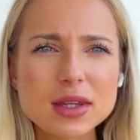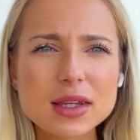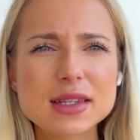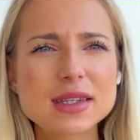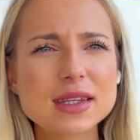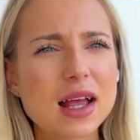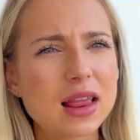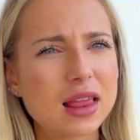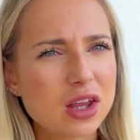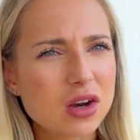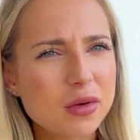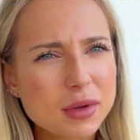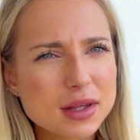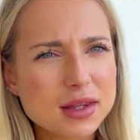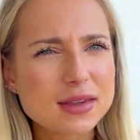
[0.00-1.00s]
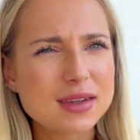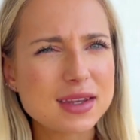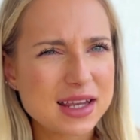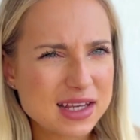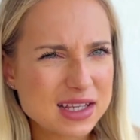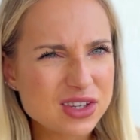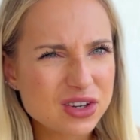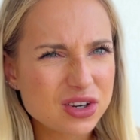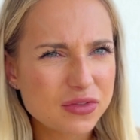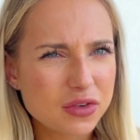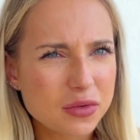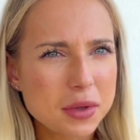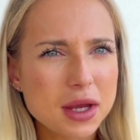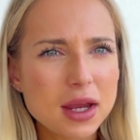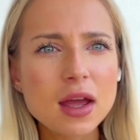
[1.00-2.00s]
it's a little bit easier for
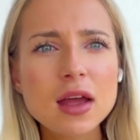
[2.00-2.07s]
me